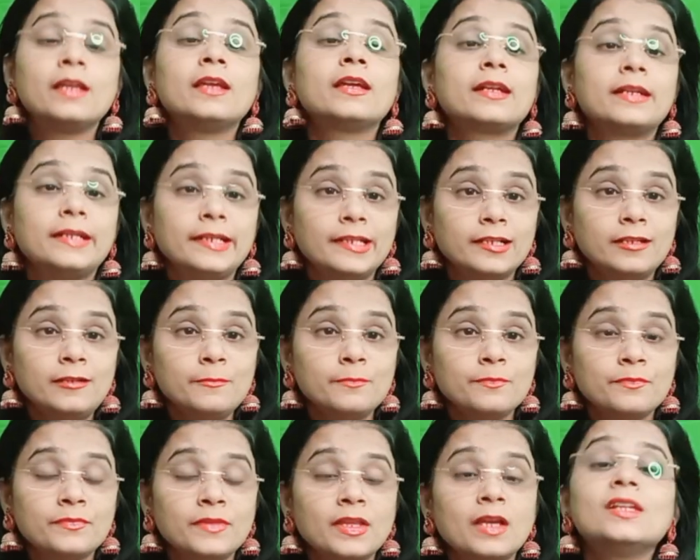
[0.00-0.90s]
Clear?
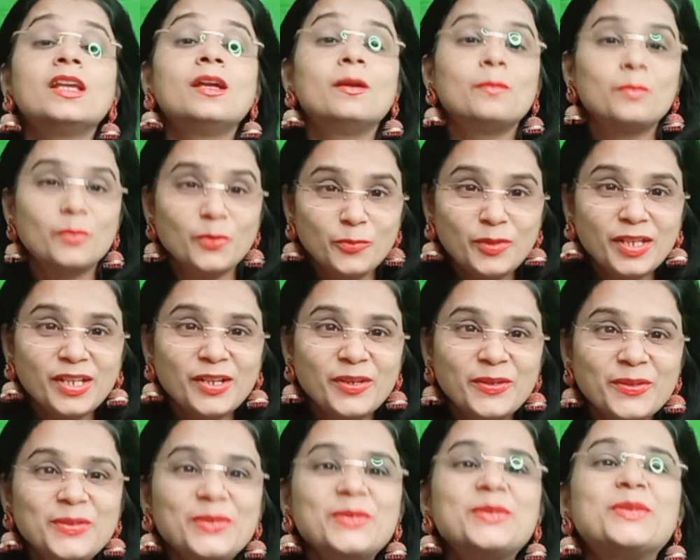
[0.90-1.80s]
Moving
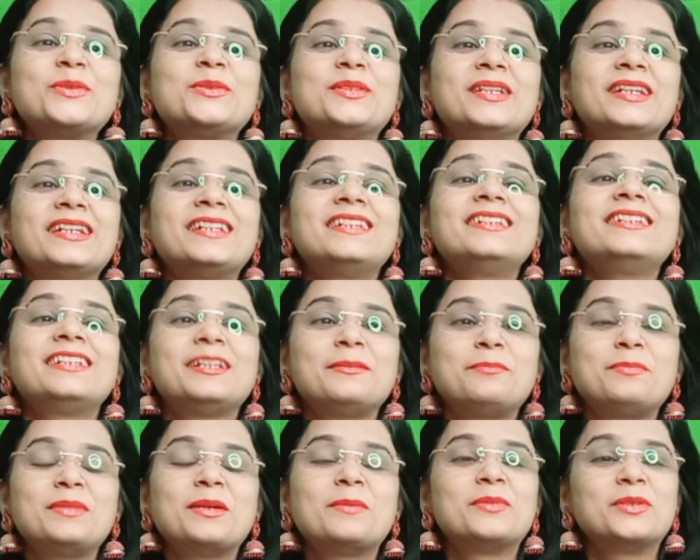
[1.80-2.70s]
on to the
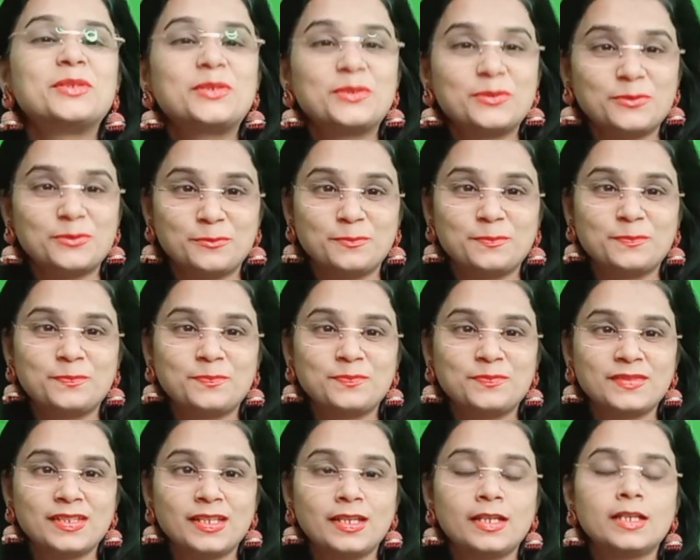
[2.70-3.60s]
tip number 2.
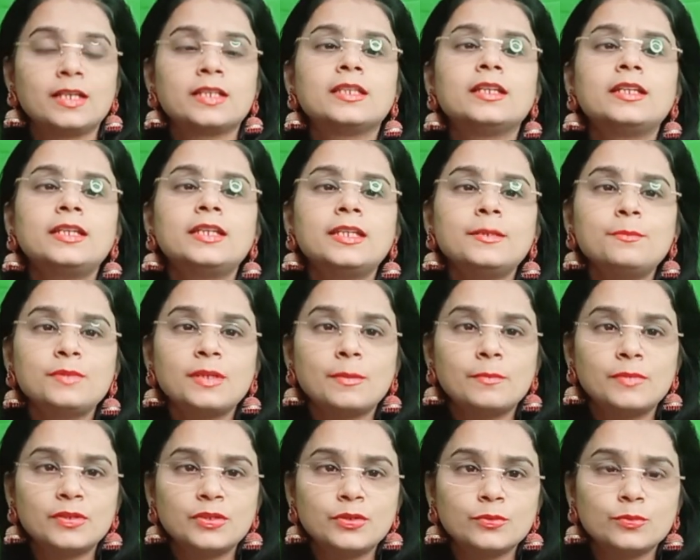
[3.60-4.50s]
The tip
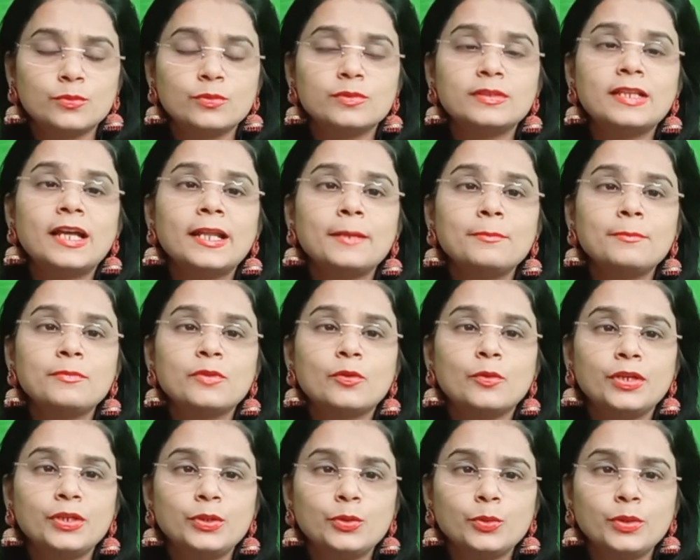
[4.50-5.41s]
number 2 that I am
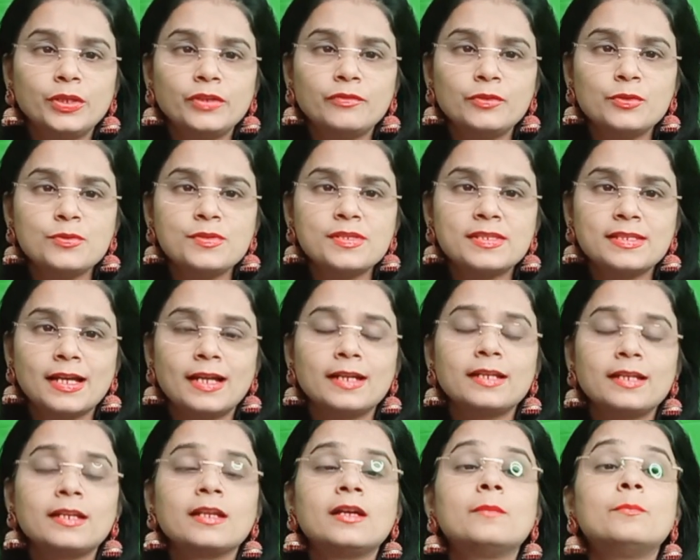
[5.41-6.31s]
going to give you is
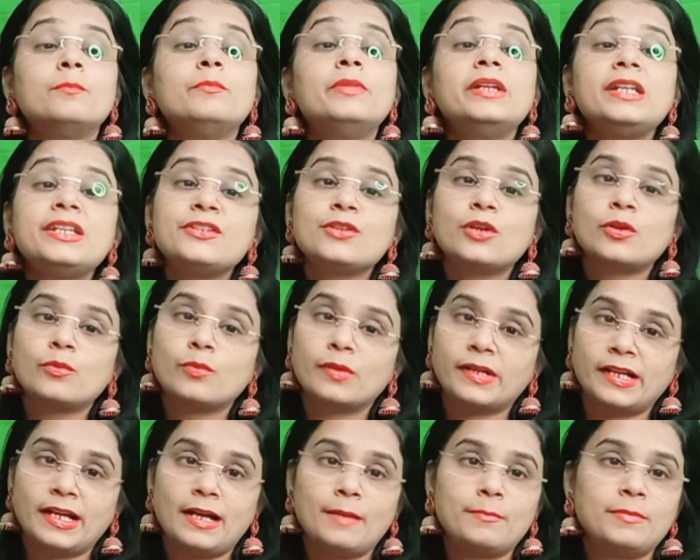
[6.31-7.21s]
that build your
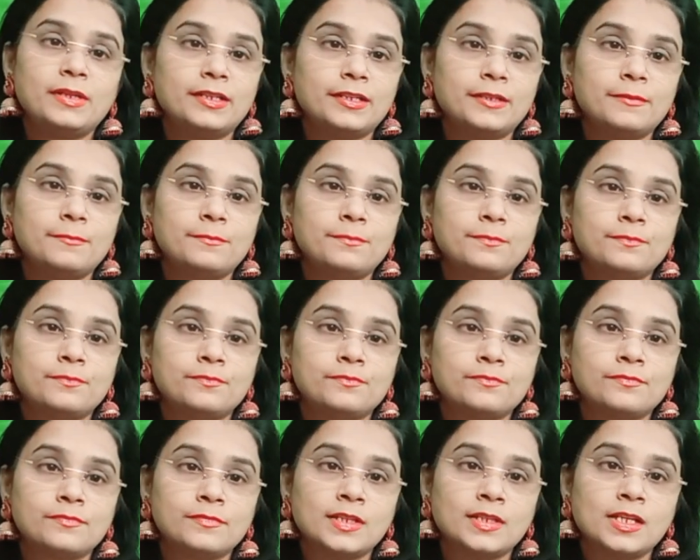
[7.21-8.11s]
vocabulary.
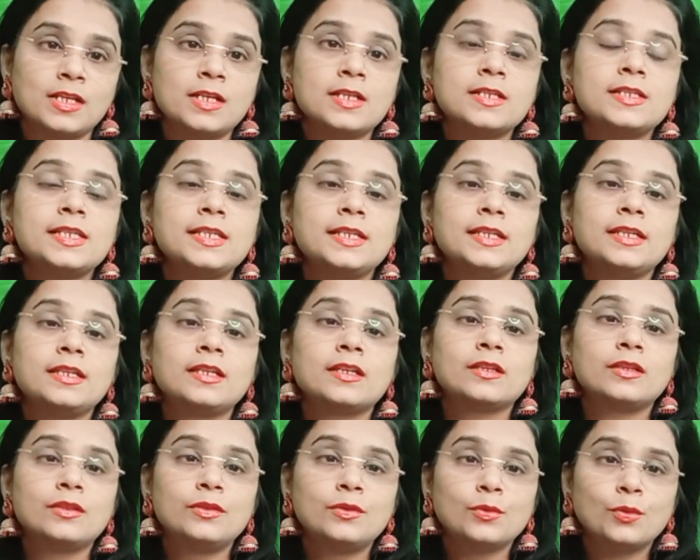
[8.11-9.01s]
See,
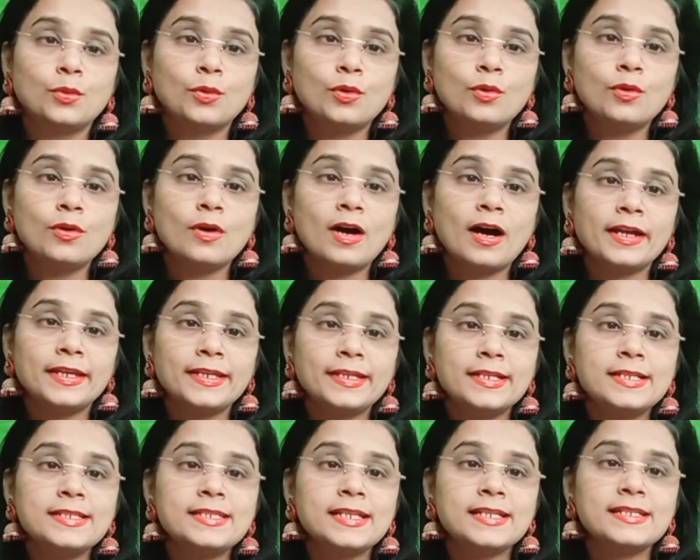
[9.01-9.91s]
though
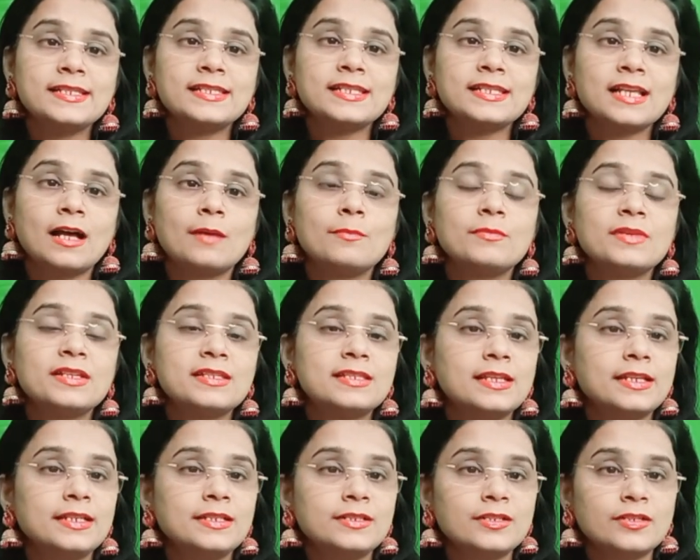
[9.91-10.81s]
IELTS exam is
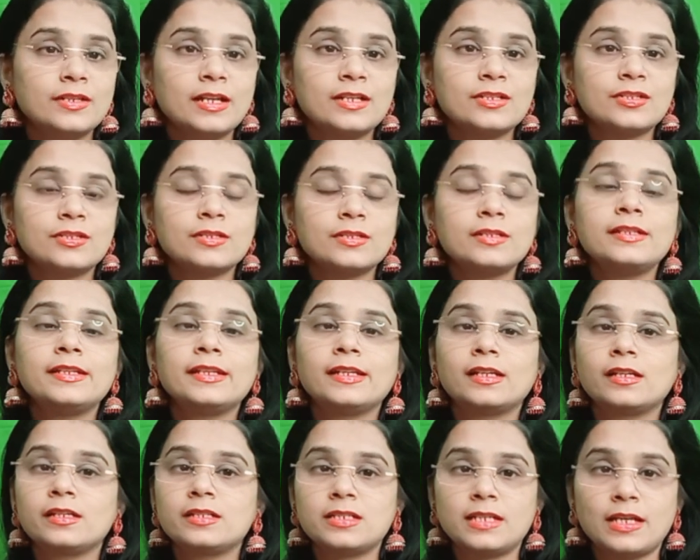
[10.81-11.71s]
the International
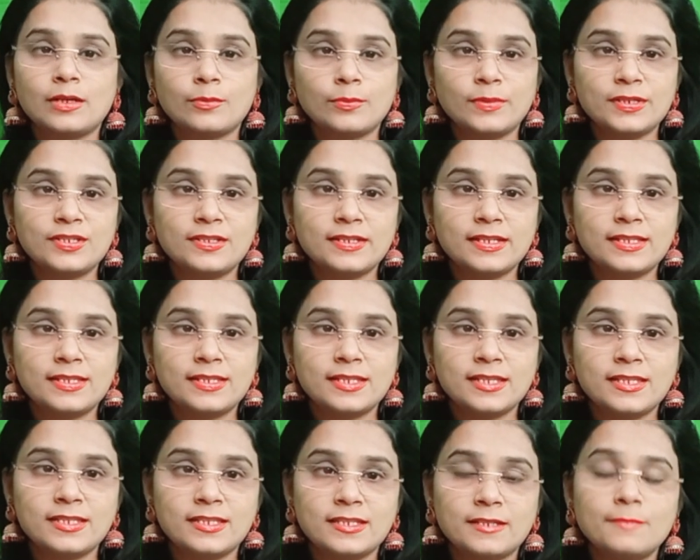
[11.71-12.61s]
English Language Test
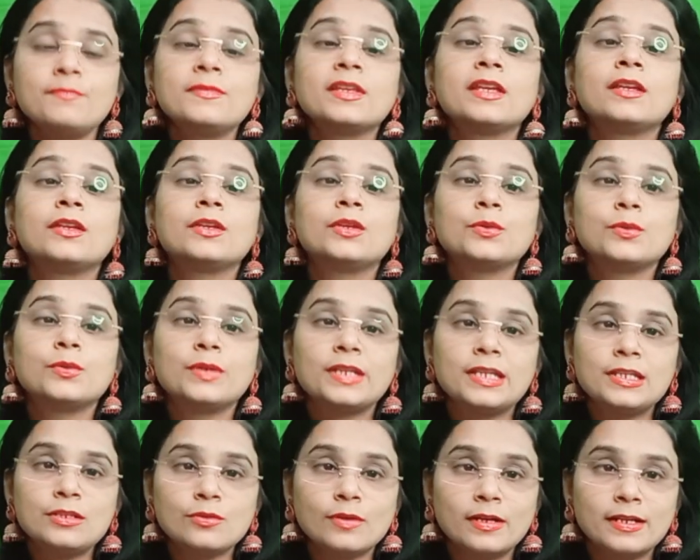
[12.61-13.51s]
System, you
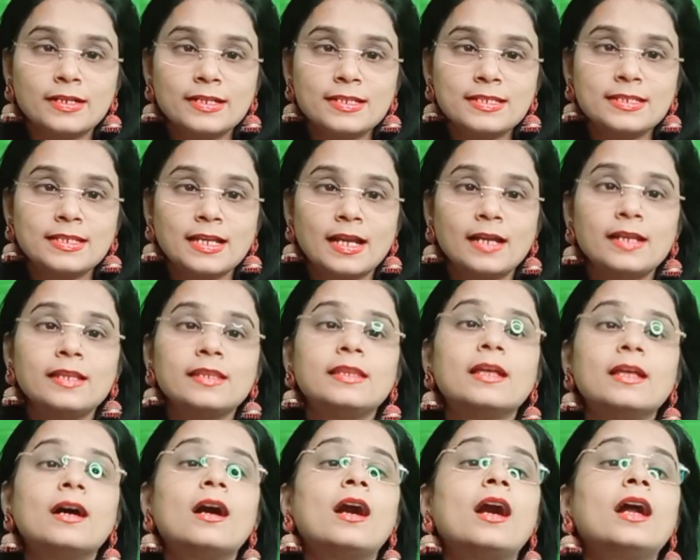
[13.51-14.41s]
need to understand
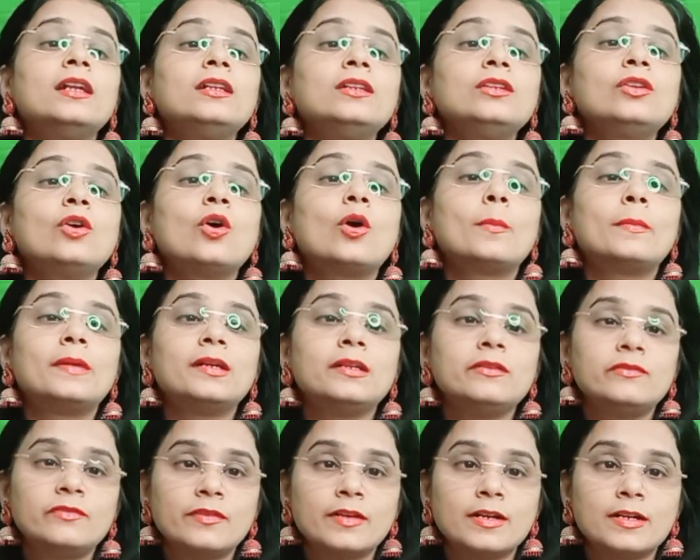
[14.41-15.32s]
the
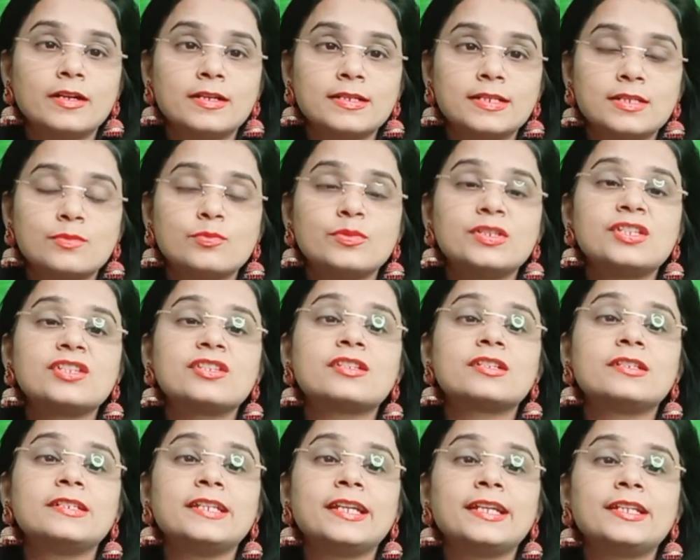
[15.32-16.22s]
uncommon words which is
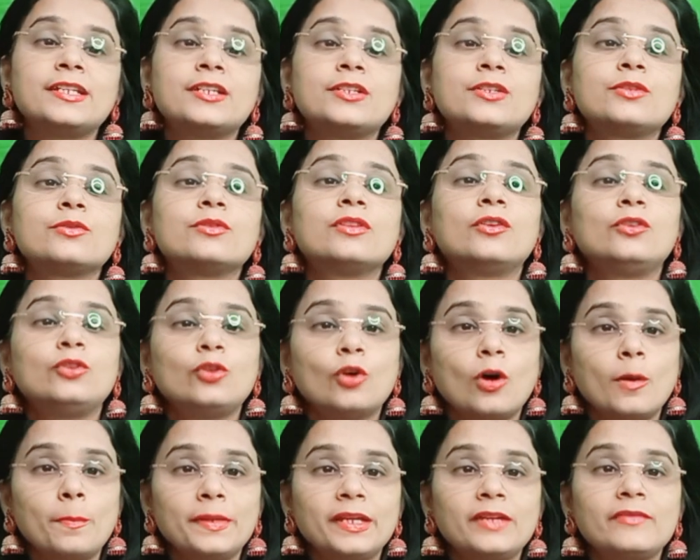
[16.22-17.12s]
related to the
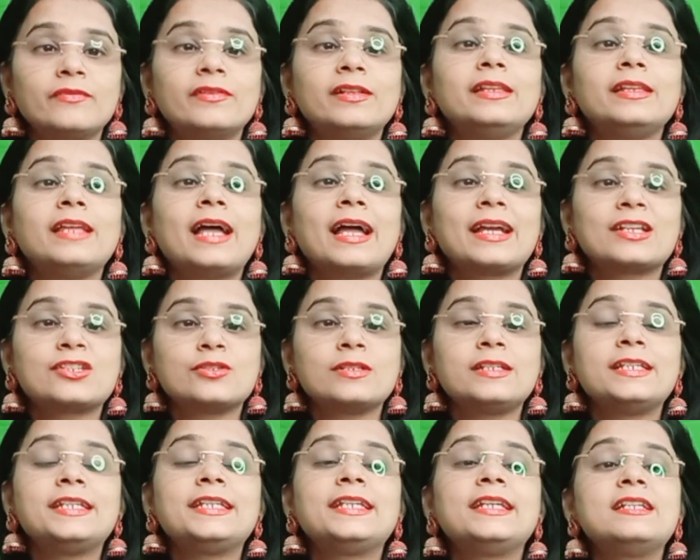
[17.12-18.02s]
topic will
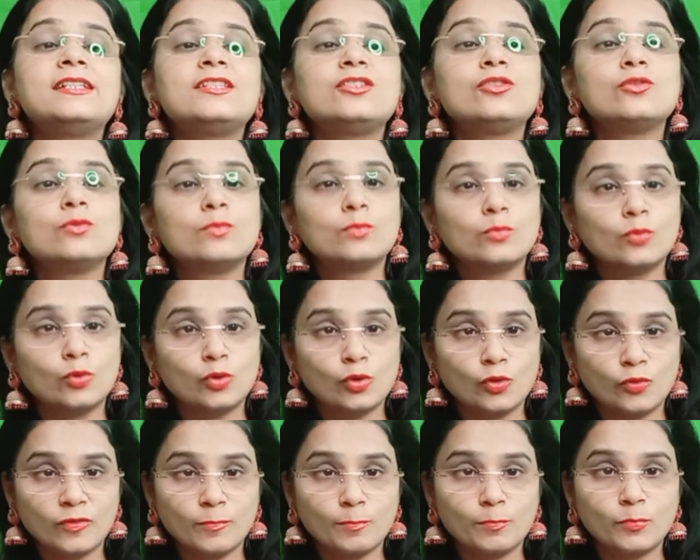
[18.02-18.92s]
actually yield you
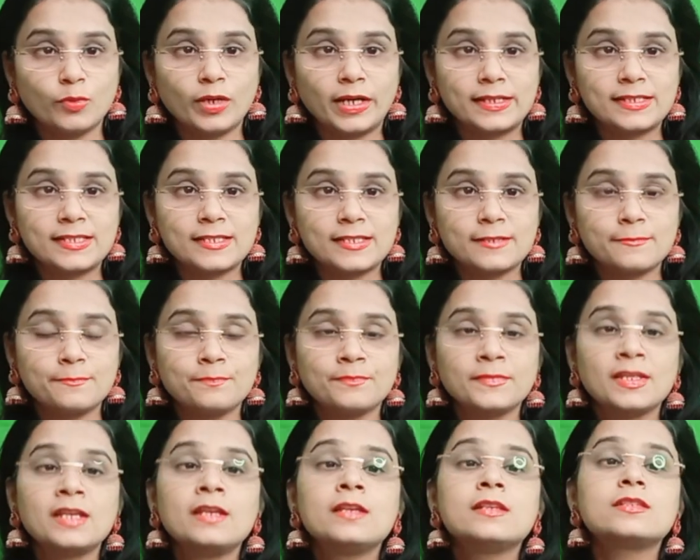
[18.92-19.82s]
more marks.
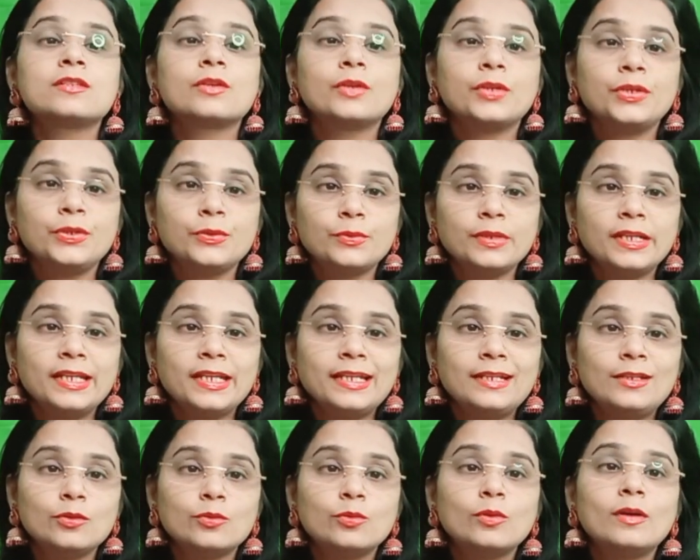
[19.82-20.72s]
So you
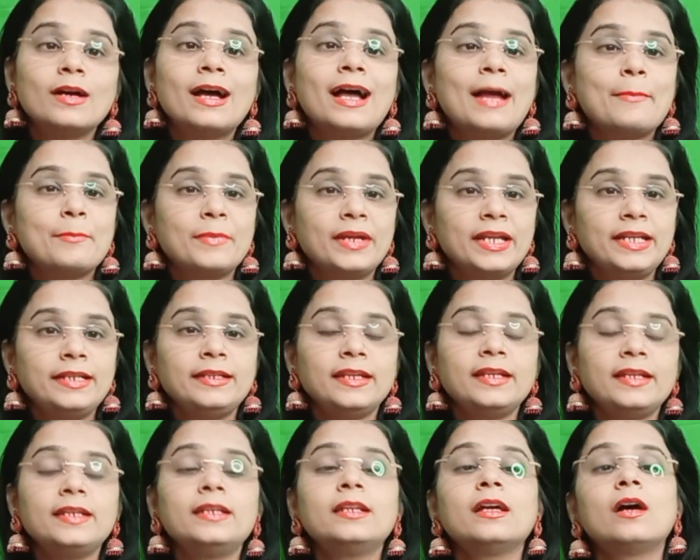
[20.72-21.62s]
need to
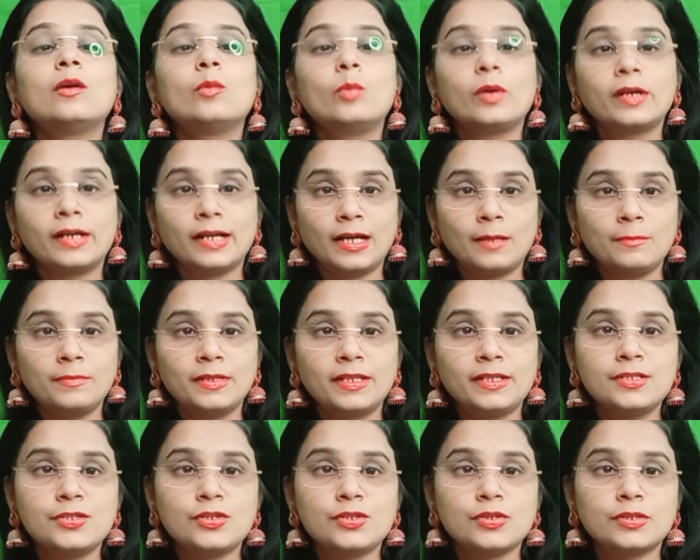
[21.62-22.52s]
maintain a
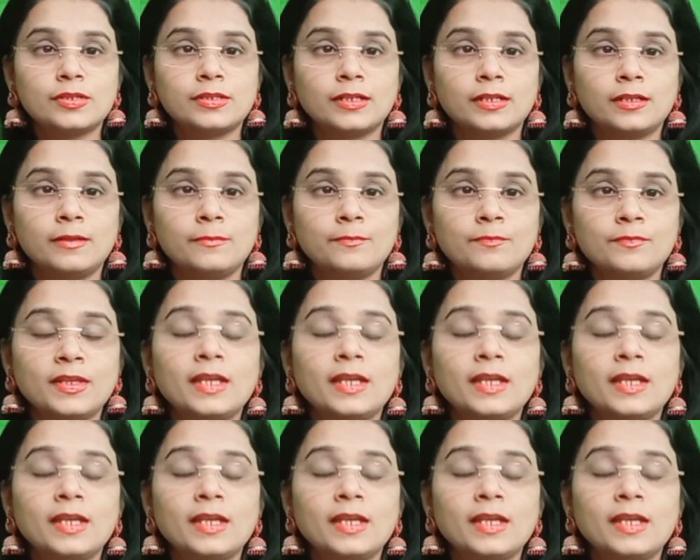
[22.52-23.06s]
vocabulary journal.